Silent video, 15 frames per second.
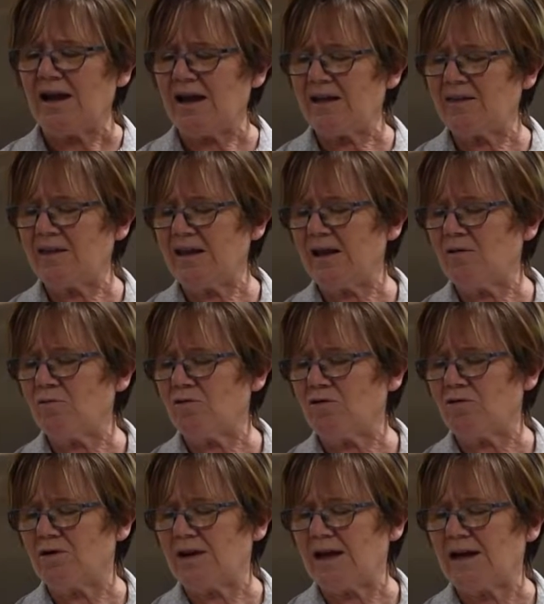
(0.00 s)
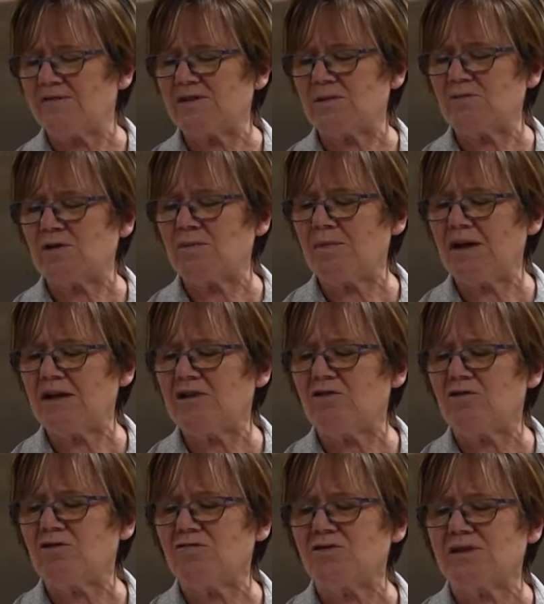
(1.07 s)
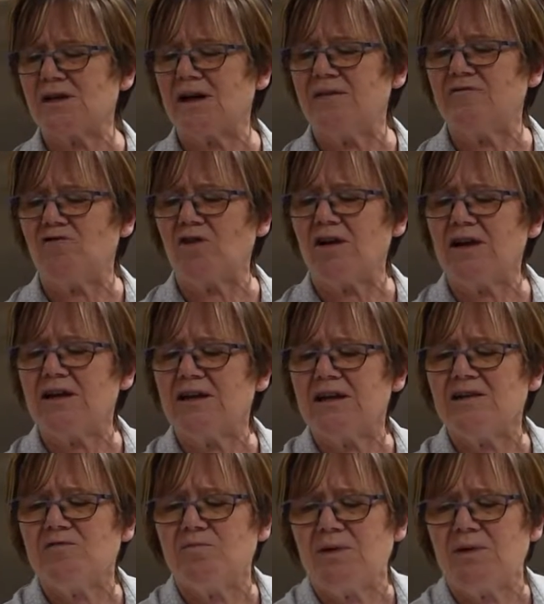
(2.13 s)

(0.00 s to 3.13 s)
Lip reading: And then we're going to have some tomatoes, a variety of